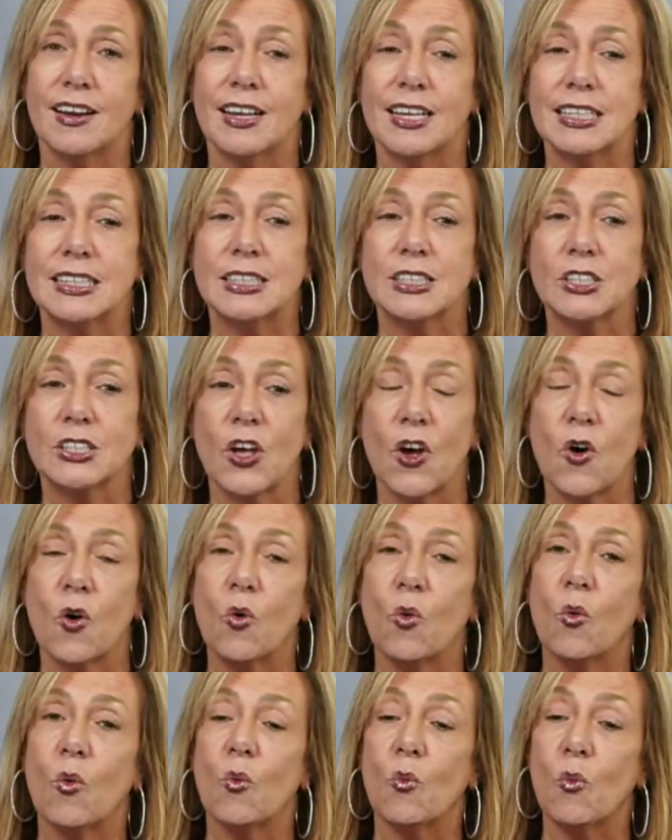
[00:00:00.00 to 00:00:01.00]
And
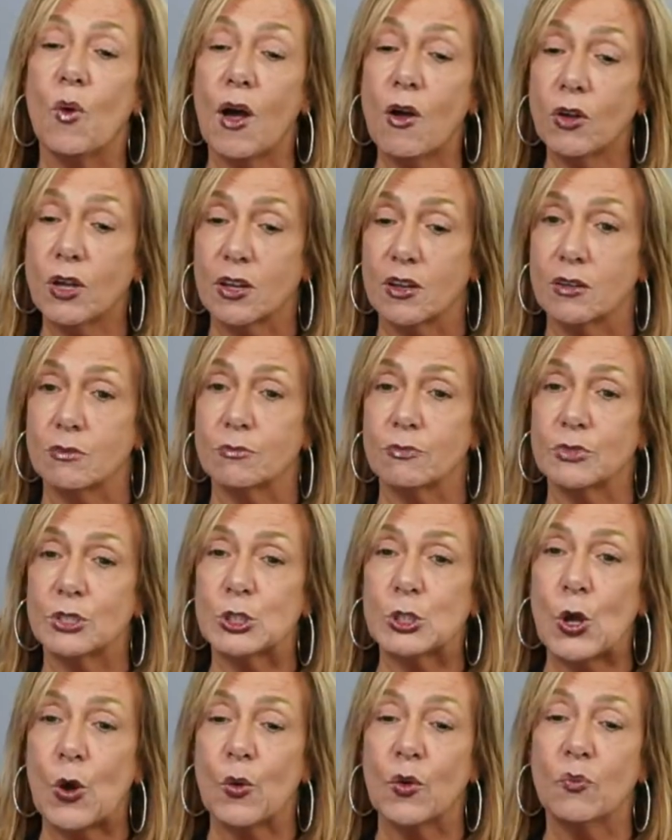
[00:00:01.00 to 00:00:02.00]
so welcome.
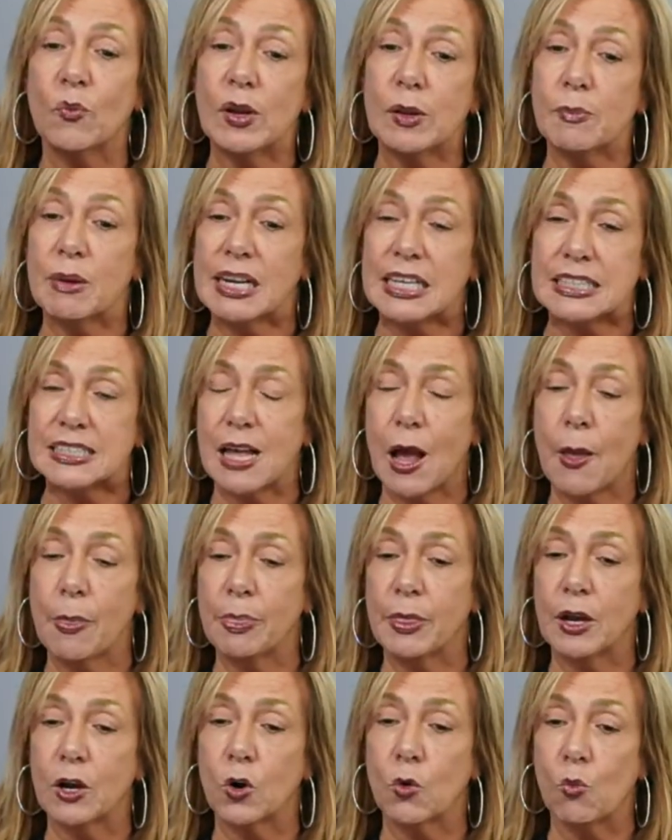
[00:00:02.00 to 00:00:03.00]
So if anybody's out
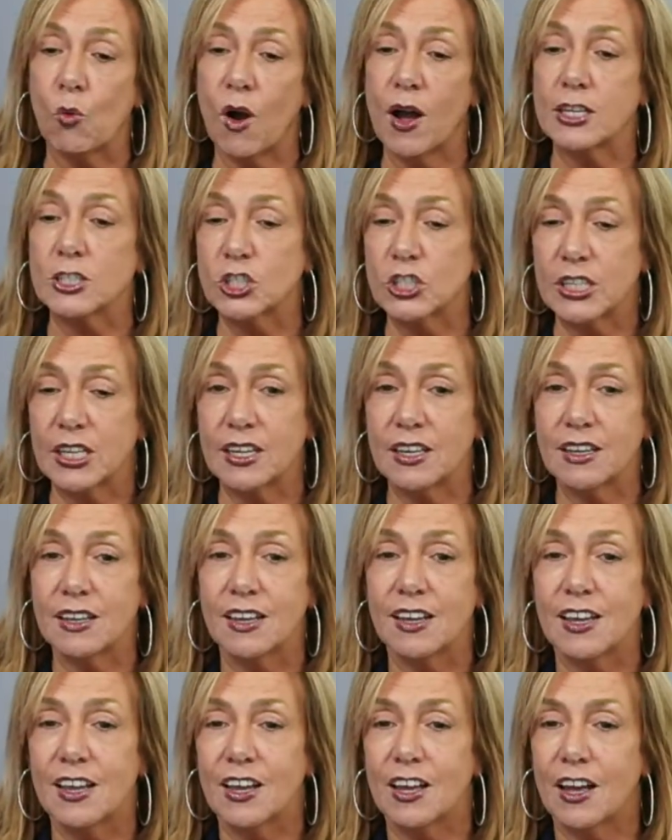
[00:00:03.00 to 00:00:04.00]
there watching
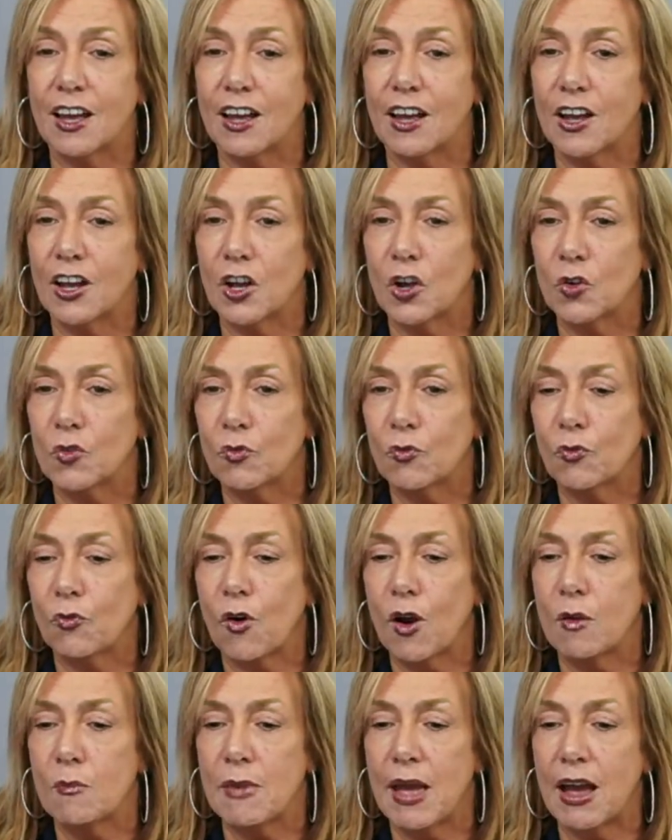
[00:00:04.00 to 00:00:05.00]

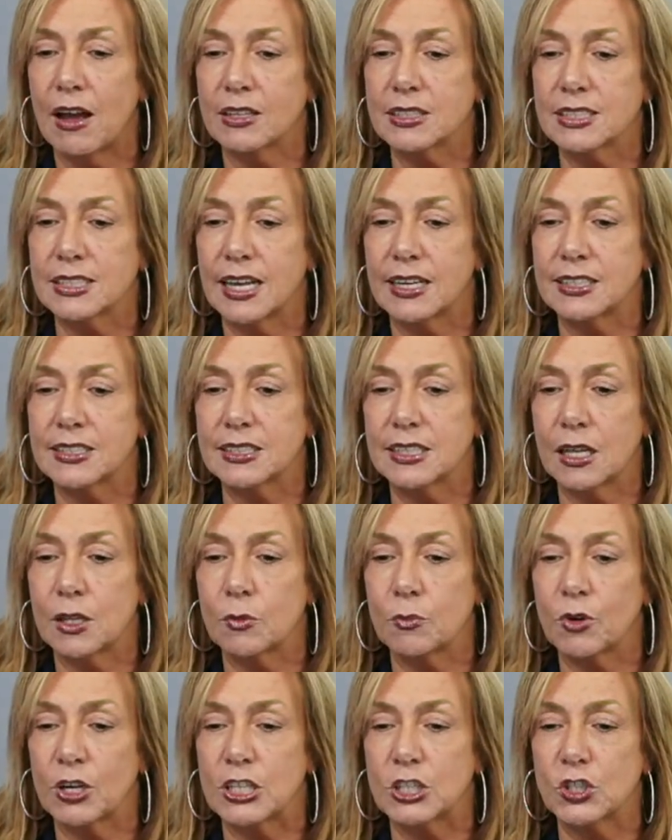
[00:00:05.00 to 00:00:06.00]
from outside of
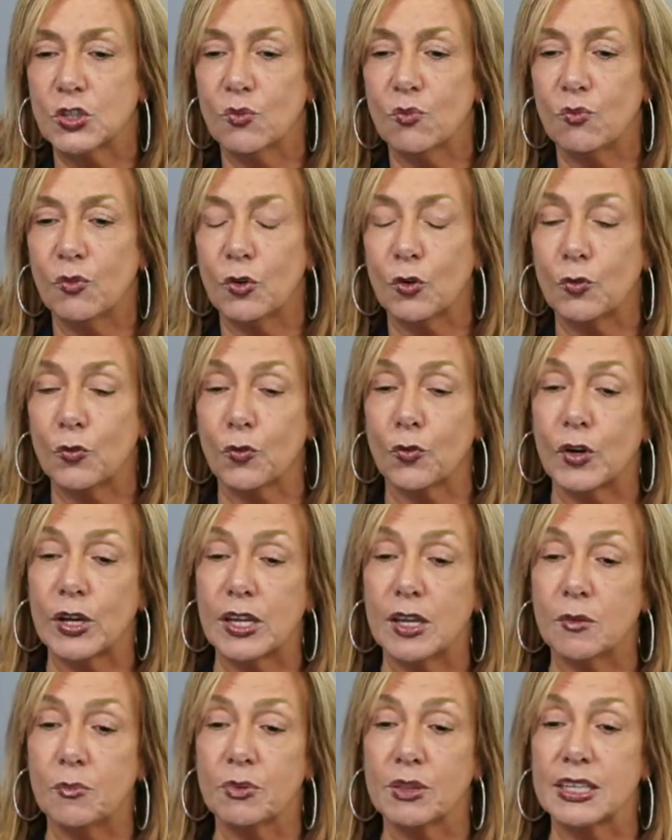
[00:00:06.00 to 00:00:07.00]
Celebration, feel
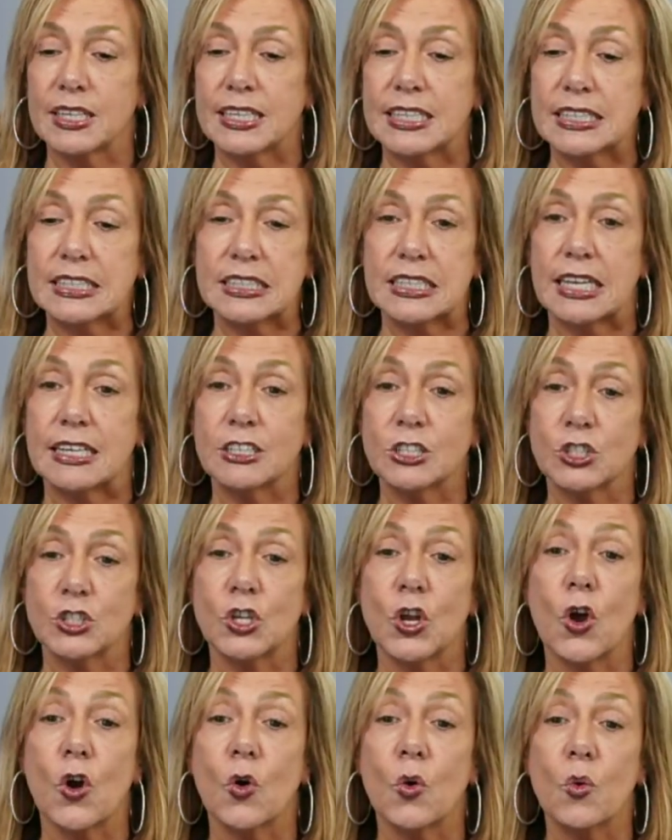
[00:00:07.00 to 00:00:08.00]
free, please let us
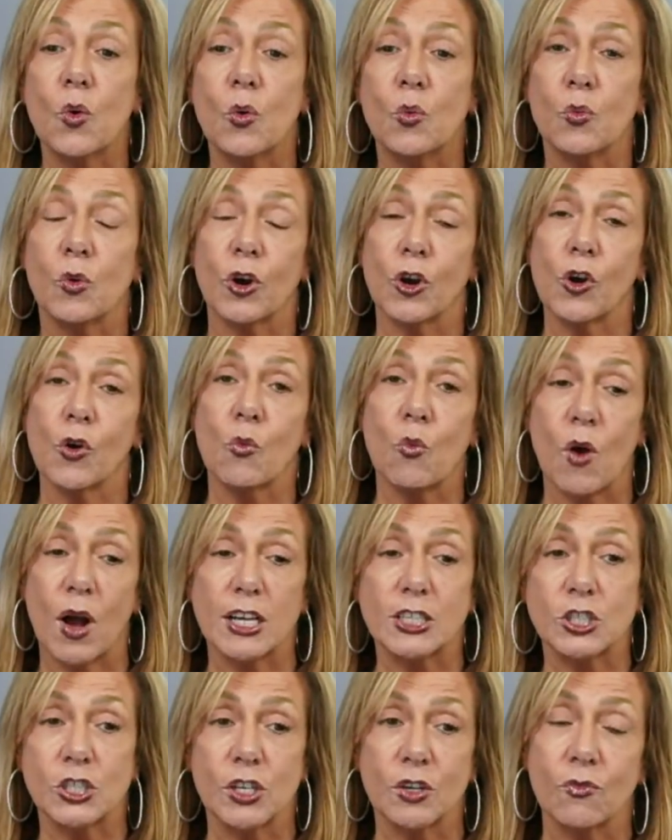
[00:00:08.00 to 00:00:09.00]
know where you're
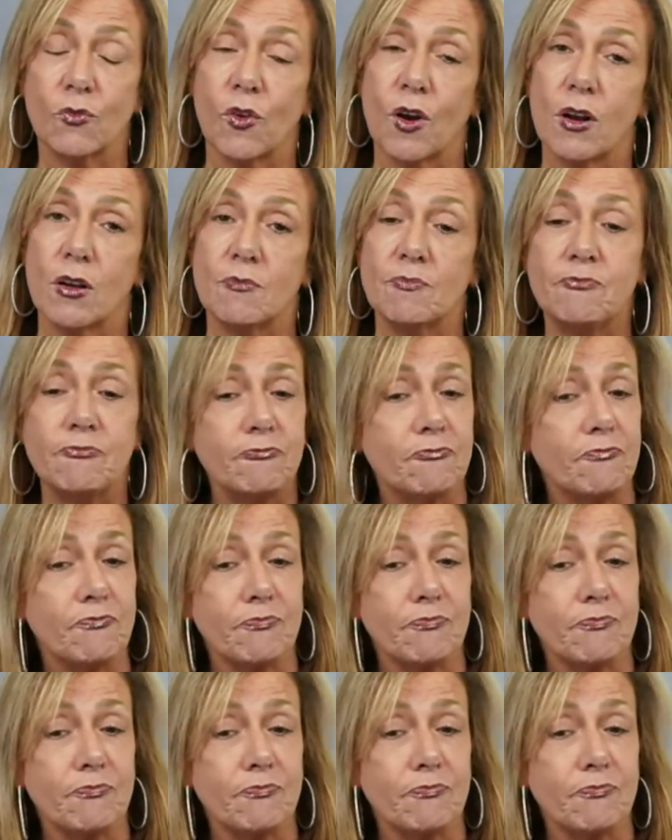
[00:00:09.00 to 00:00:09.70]
watching from.